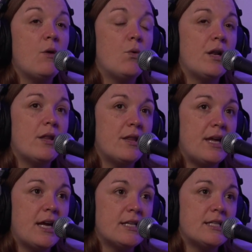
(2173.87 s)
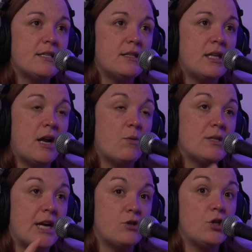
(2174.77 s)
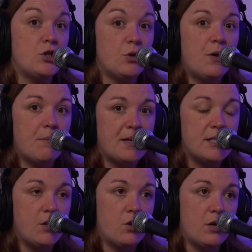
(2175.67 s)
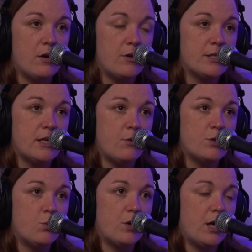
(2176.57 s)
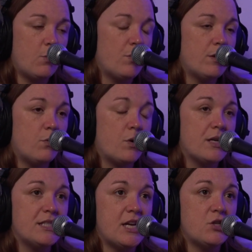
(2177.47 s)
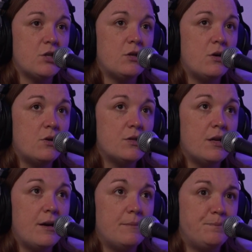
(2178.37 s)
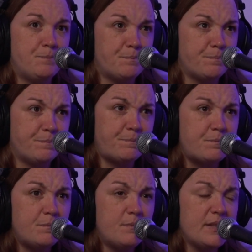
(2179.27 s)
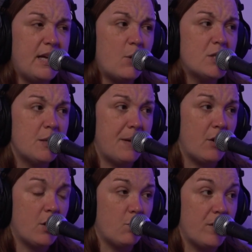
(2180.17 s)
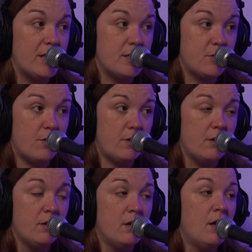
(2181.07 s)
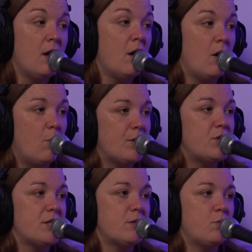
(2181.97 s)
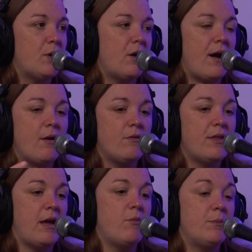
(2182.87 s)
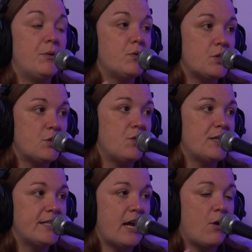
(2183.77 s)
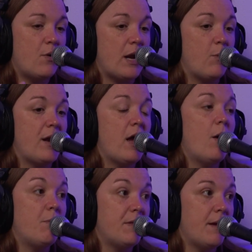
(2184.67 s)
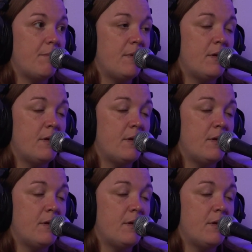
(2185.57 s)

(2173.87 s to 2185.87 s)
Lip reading: And one of the things that I was actually doing my senior year is I was working with an organization called, I was an American Reads tutor, which is where they would pull students out and I would help them